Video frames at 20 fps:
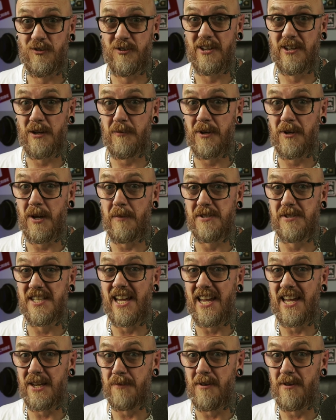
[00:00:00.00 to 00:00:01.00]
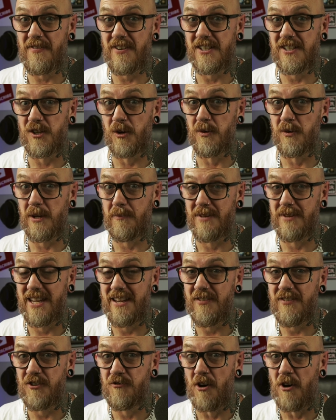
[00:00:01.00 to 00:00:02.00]
You think it would upset him if I told him
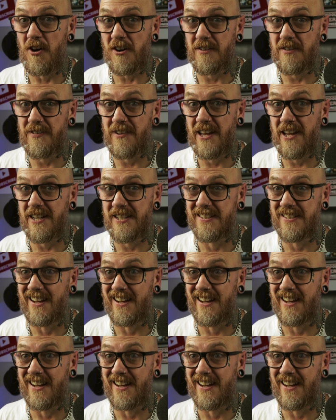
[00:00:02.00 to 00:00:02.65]
David Rockefeller